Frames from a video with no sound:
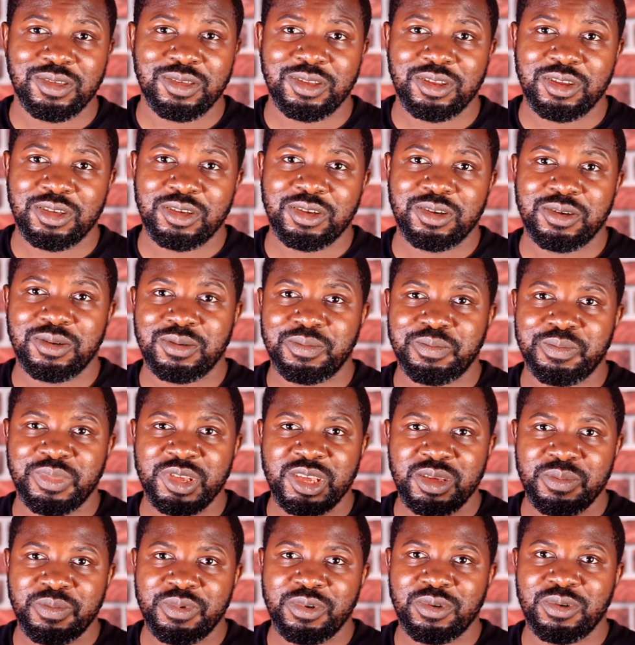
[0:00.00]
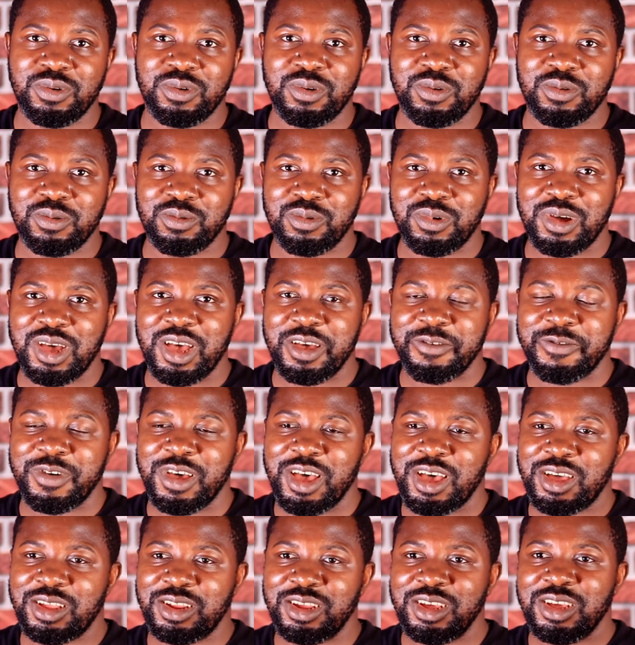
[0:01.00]
the people have
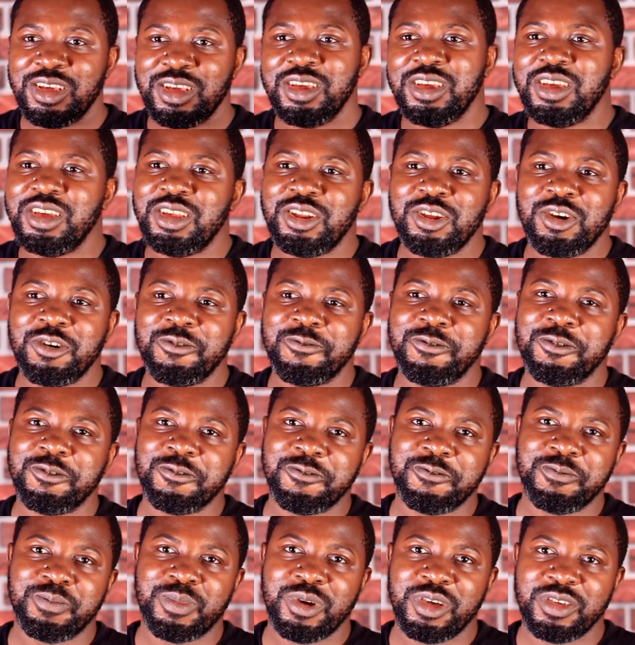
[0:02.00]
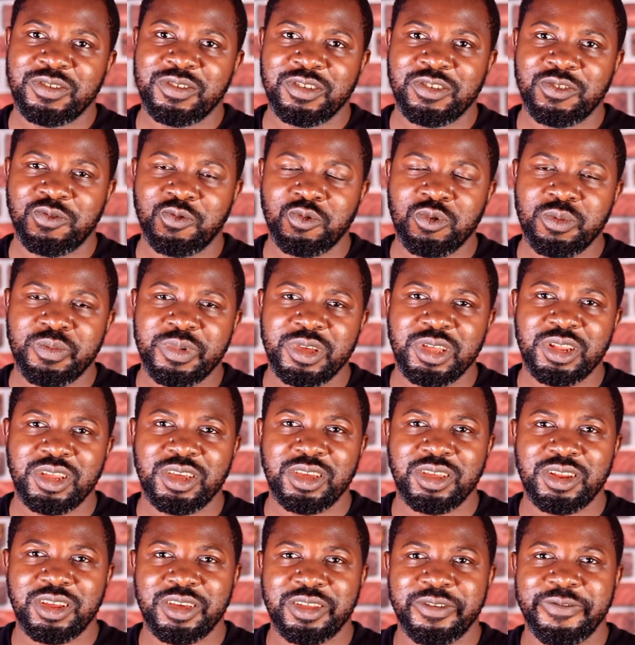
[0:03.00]
had enough of persons swooping
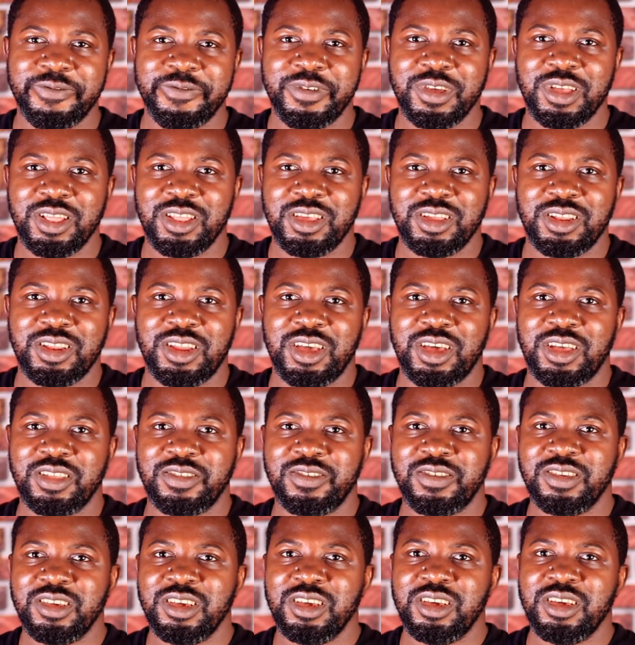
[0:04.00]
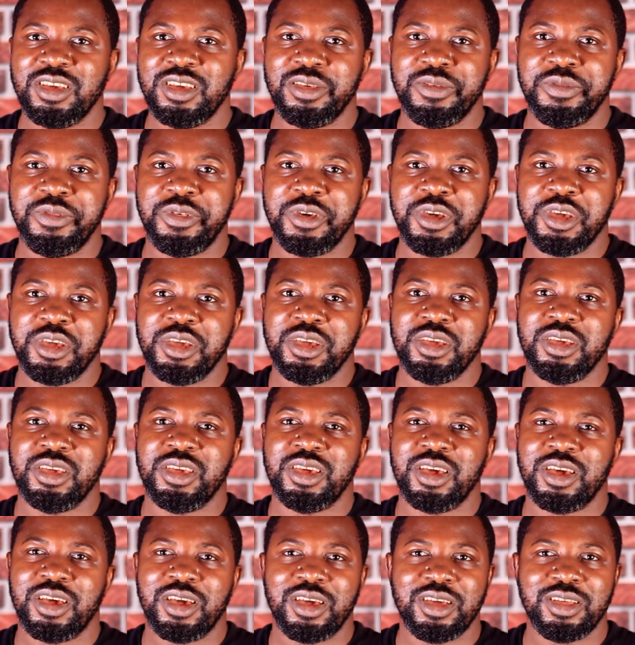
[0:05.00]
in and feeling that they
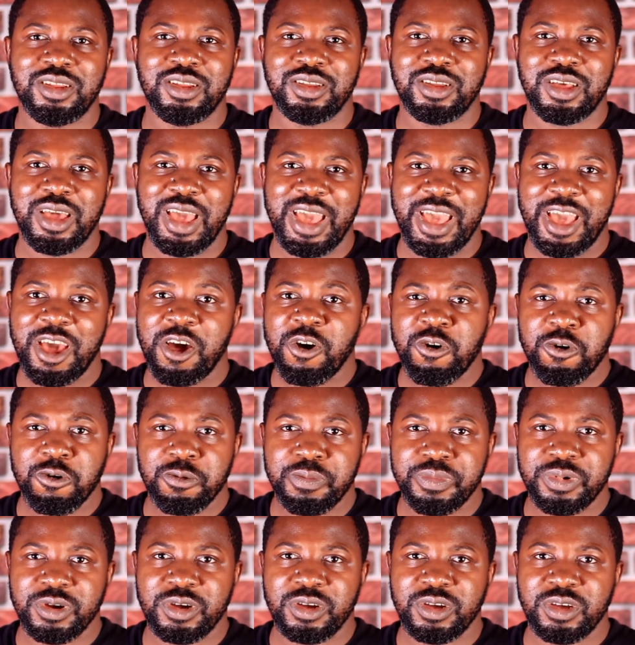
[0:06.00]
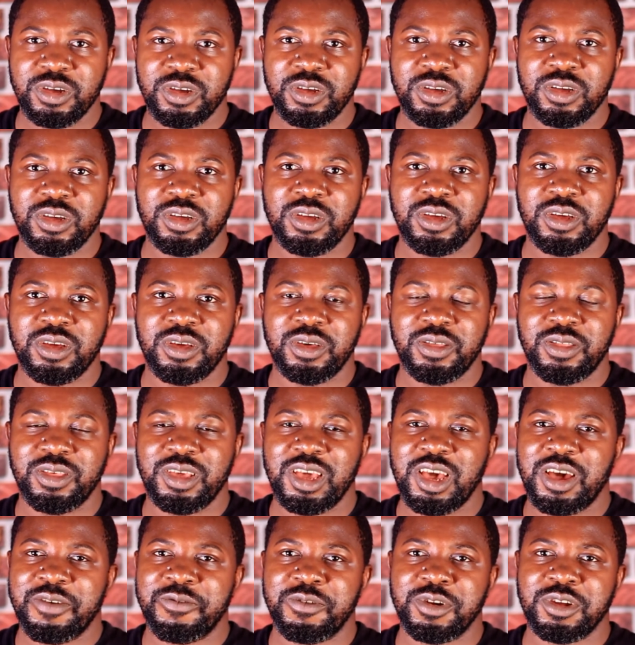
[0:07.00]
can help the
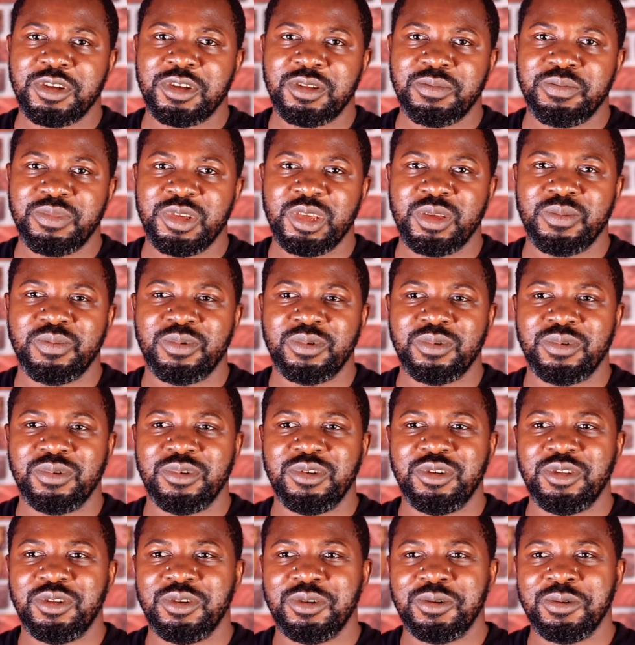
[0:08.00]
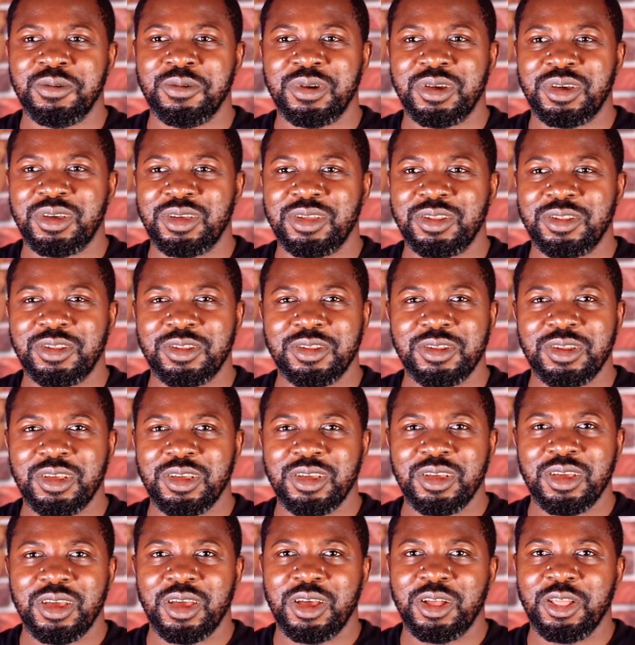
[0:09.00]
African people, and
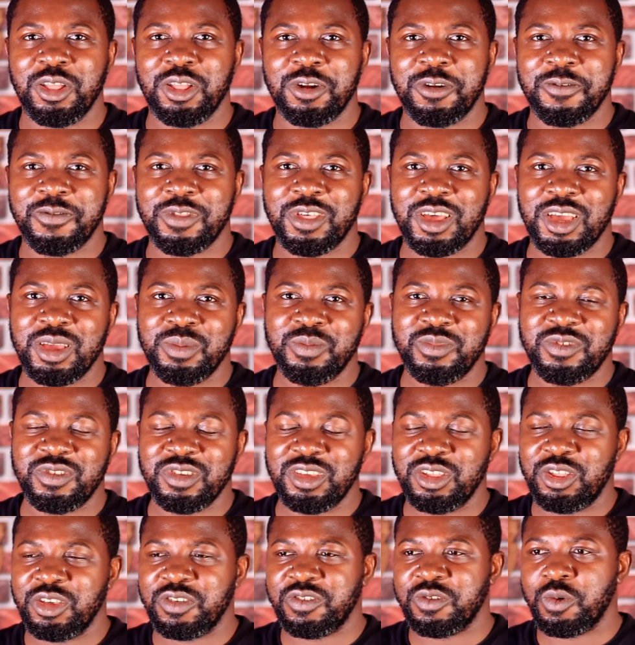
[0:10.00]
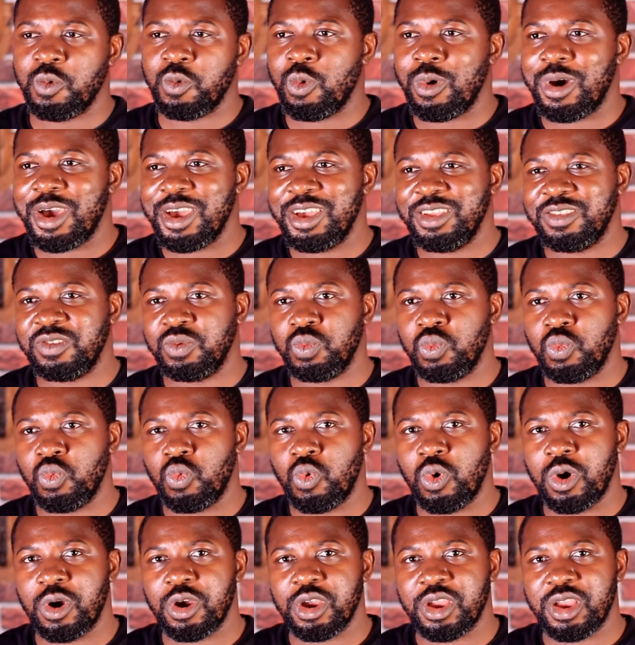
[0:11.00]
a lot of times it doesn't quite
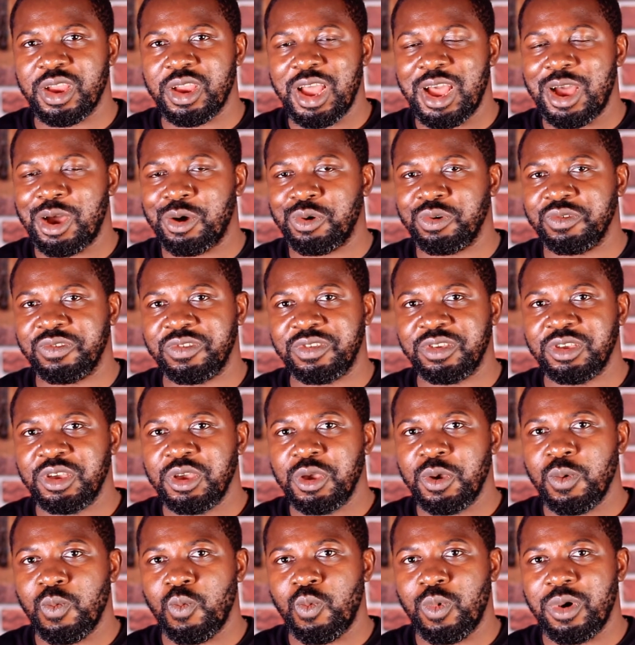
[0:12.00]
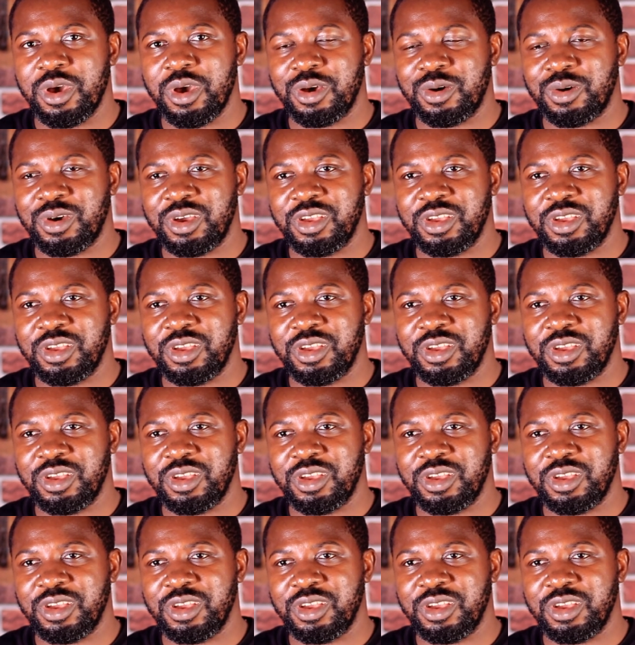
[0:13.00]
work out well.